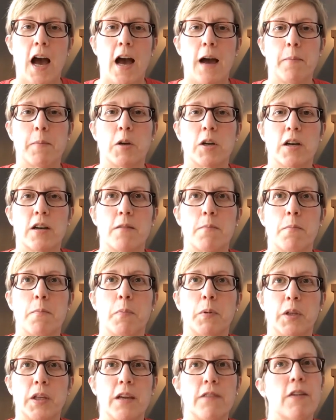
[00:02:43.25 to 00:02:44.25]
I'm going to
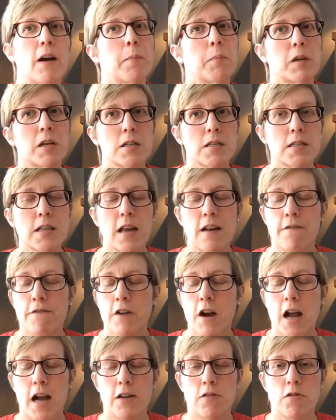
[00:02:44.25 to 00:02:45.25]
believe I'm going to set it
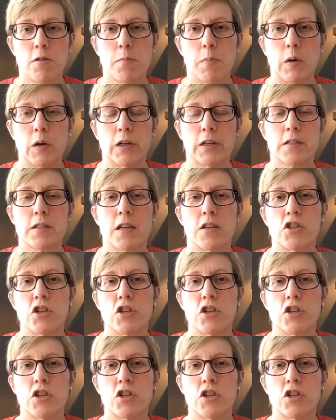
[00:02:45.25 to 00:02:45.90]
for 100 books.